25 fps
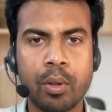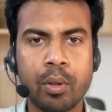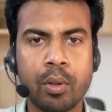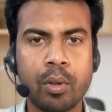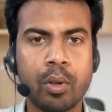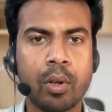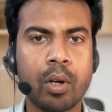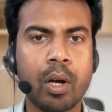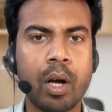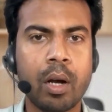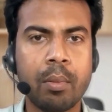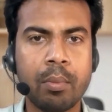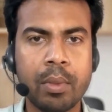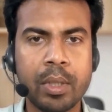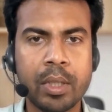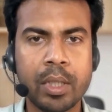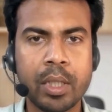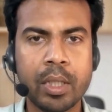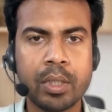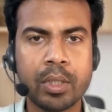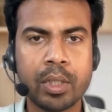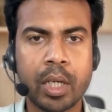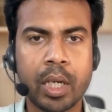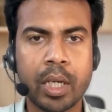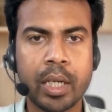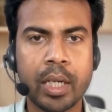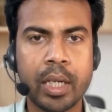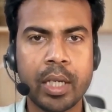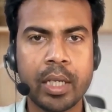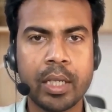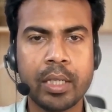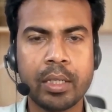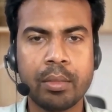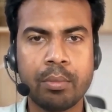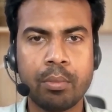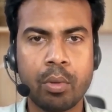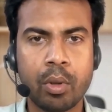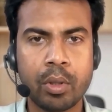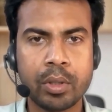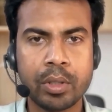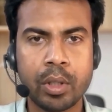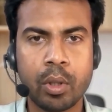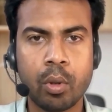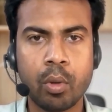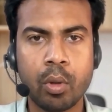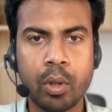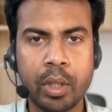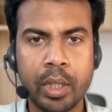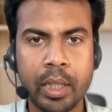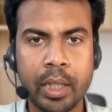Your conversion tracking is
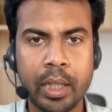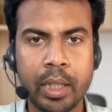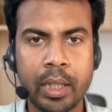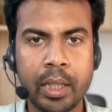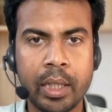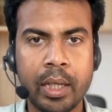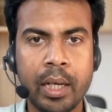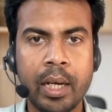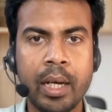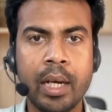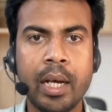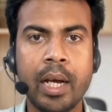browser only.